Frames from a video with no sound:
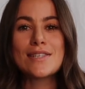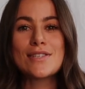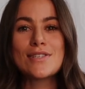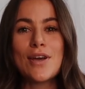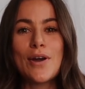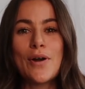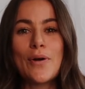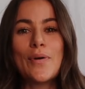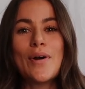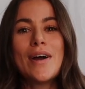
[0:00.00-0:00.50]

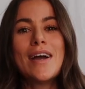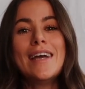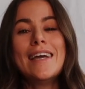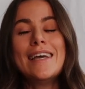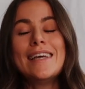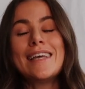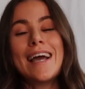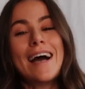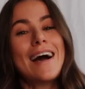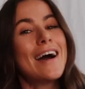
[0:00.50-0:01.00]
So
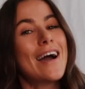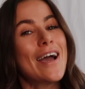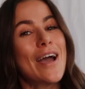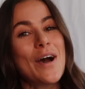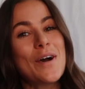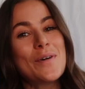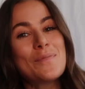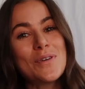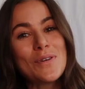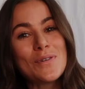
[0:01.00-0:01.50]
yeah, I
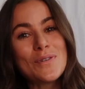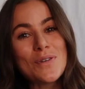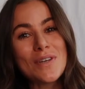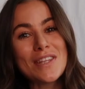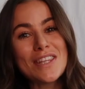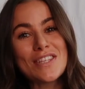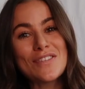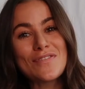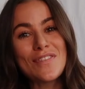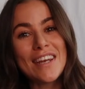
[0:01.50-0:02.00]
hope you
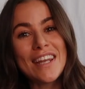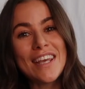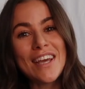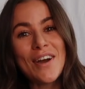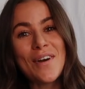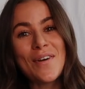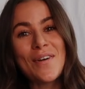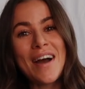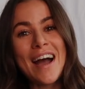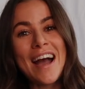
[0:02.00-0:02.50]
enjoyed this
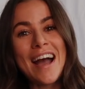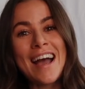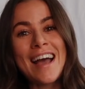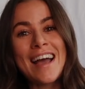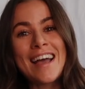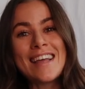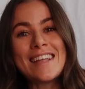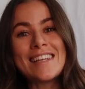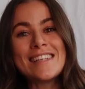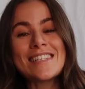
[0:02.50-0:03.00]
video,
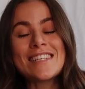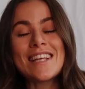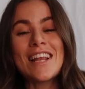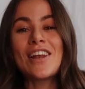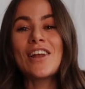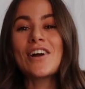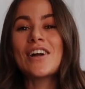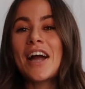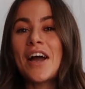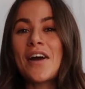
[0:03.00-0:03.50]
and
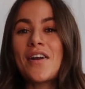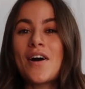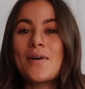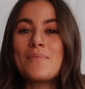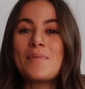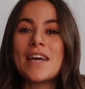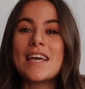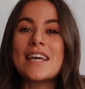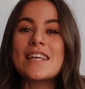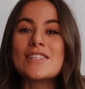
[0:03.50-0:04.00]
look out
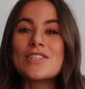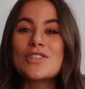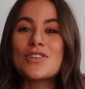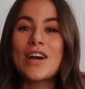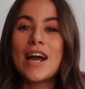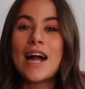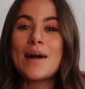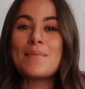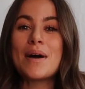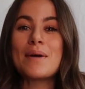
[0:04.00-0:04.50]
on my
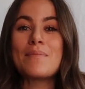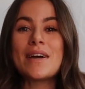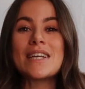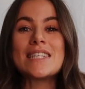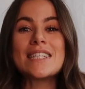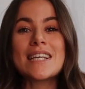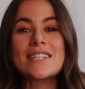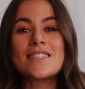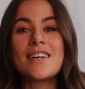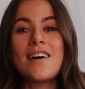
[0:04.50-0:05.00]
Instagram and my
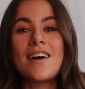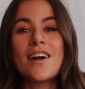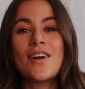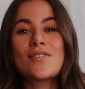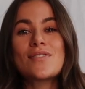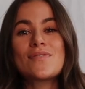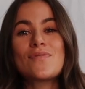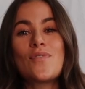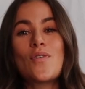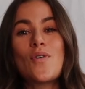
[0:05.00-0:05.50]
TikTok
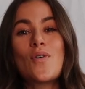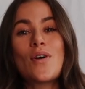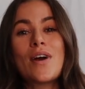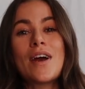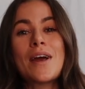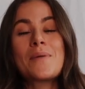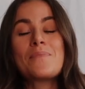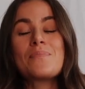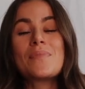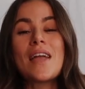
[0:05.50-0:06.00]

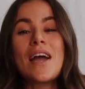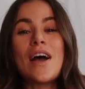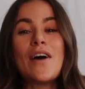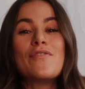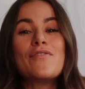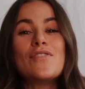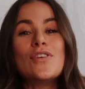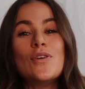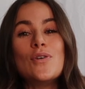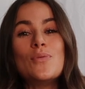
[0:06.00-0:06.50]
for
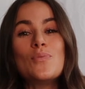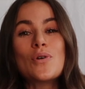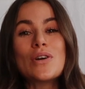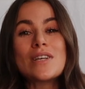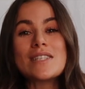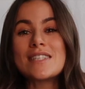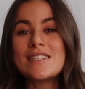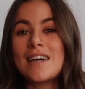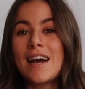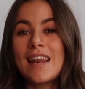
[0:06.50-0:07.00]
a few more
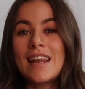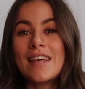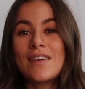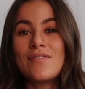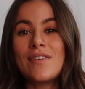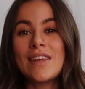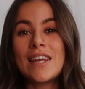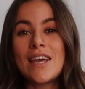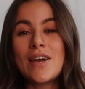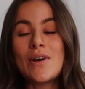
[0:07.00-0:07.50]
styling
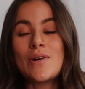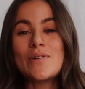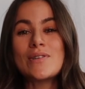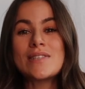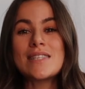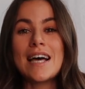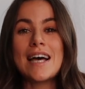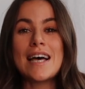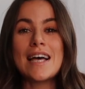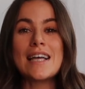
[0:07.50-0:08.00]

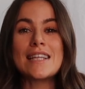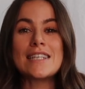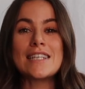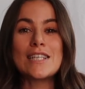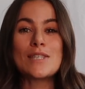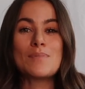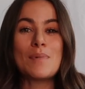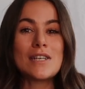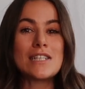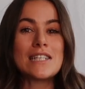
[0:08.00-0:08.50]
videos, and
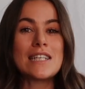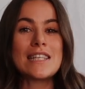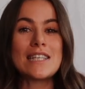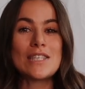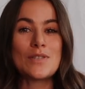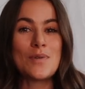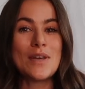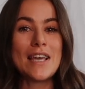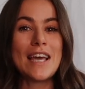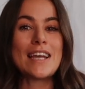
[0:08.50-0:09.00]
especially
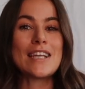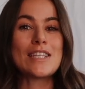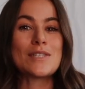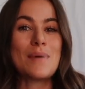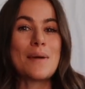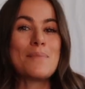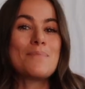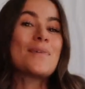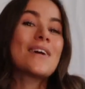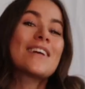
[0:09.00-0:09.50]
this weekend, it's
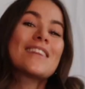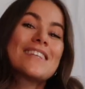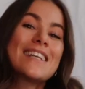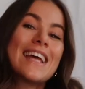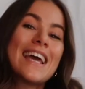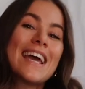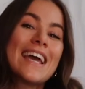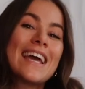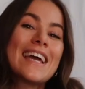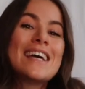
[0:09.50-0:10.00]
my
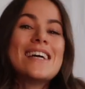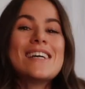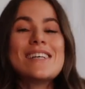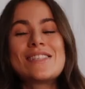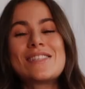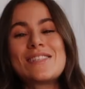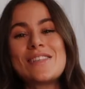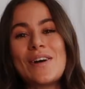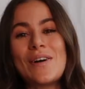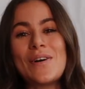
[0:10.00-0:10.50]
birthday,
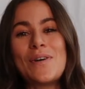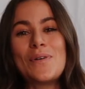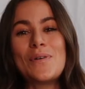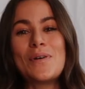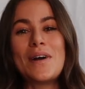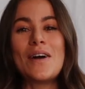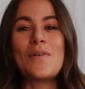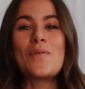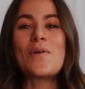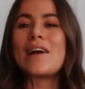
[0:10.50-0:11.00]

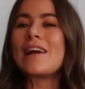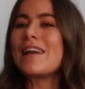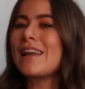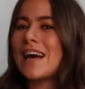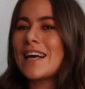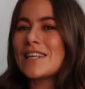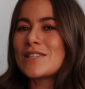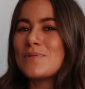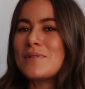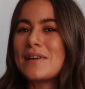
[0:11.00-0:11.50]
so, or
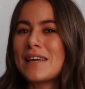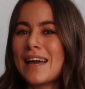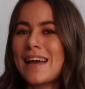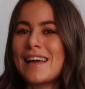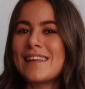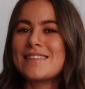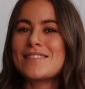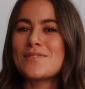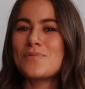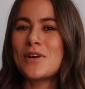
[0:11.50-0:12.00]
last
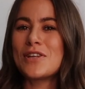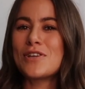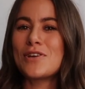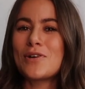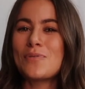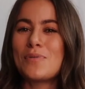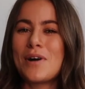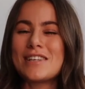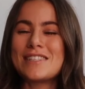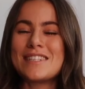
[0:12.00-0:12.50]
weekend when
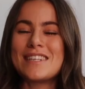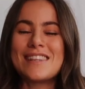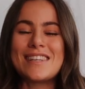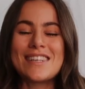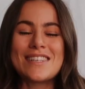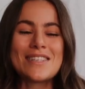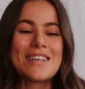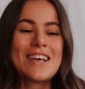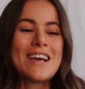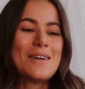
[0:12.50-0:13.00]
you're watching
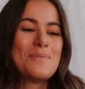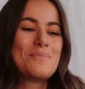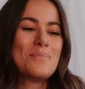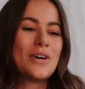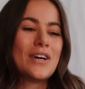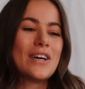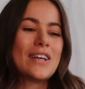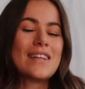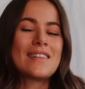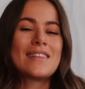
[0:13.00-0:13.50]
this,
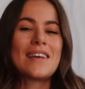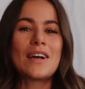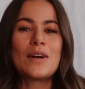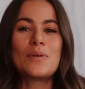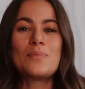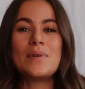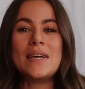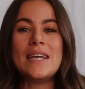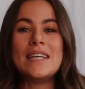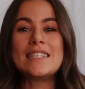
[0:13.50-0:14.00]
but
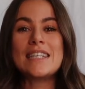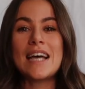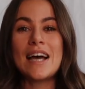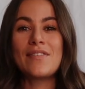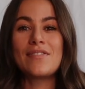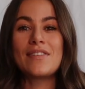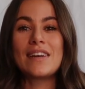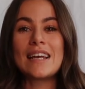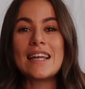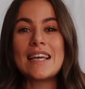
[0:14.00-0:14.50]
there'll be
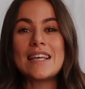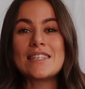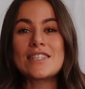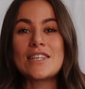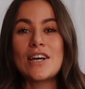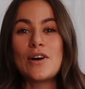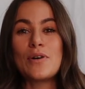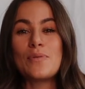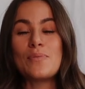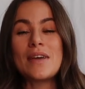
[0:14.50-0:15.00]
definitely
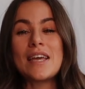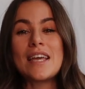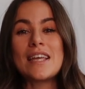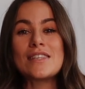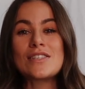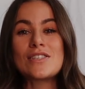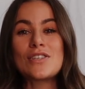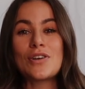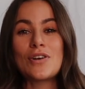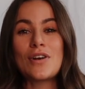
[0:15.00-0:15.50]
some
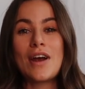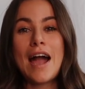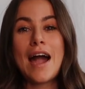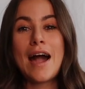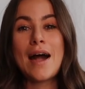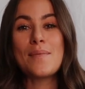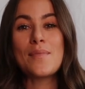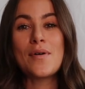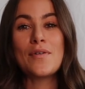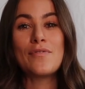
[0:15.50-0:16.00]

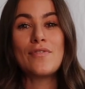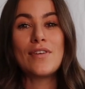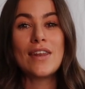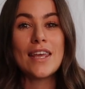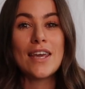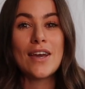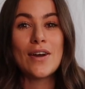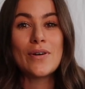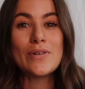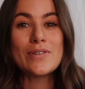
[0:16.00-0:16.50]
Instagram
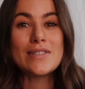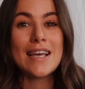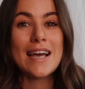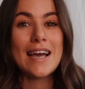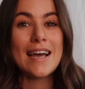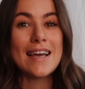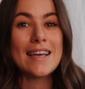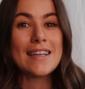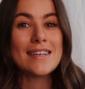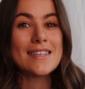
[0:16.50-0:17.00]
videos
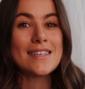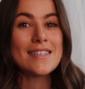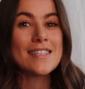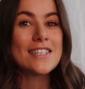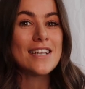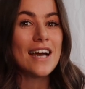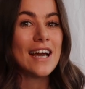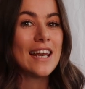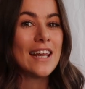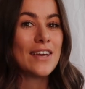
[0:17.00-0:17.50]
and
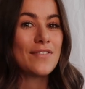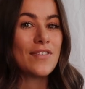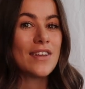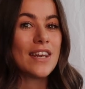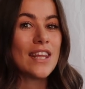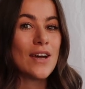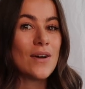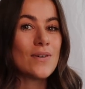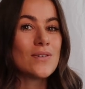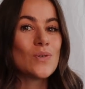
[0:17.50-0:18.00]
styling
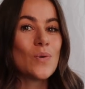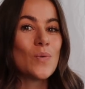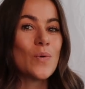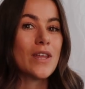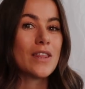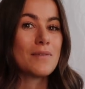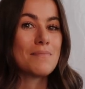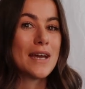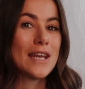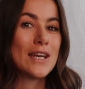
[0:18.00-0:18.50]
videos
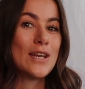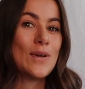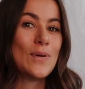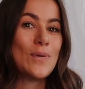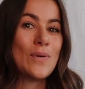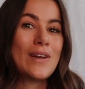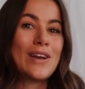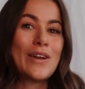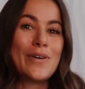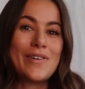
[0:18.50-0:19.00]
with my
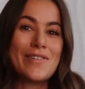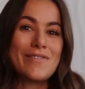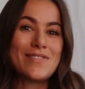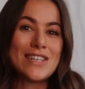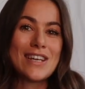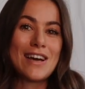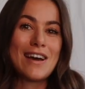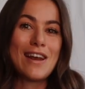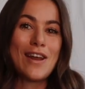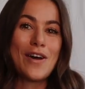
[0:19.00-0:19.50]
new Louis
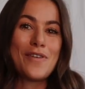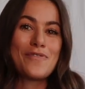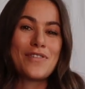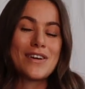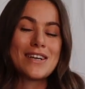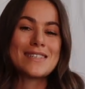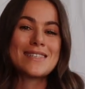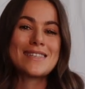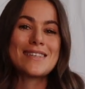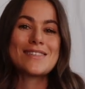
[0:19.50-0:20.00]
Vuitton
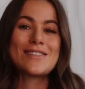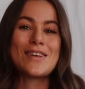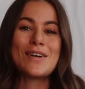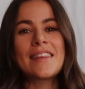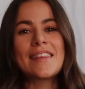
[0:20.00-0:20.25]
loafers. So